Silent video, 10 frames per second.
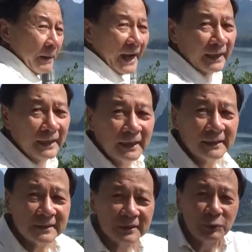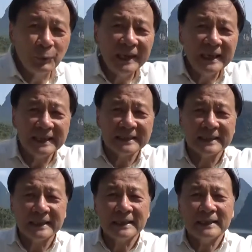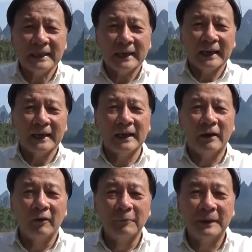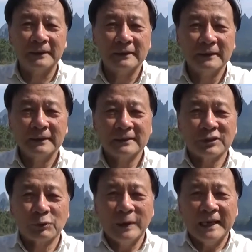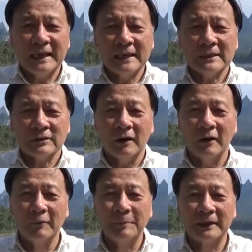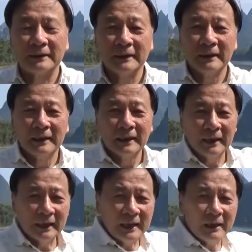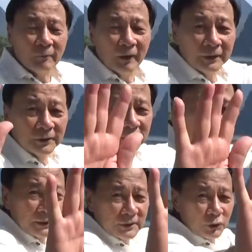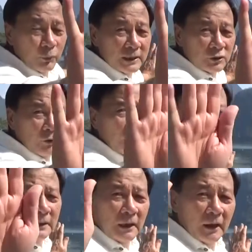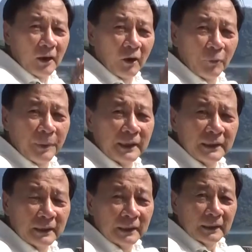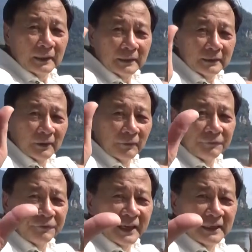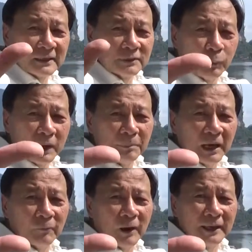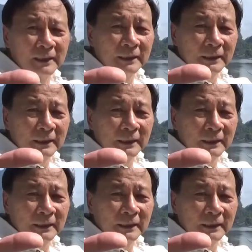back here, squeeze in and then open, squeeze, open. And then while you squeeze open your fingers one by one,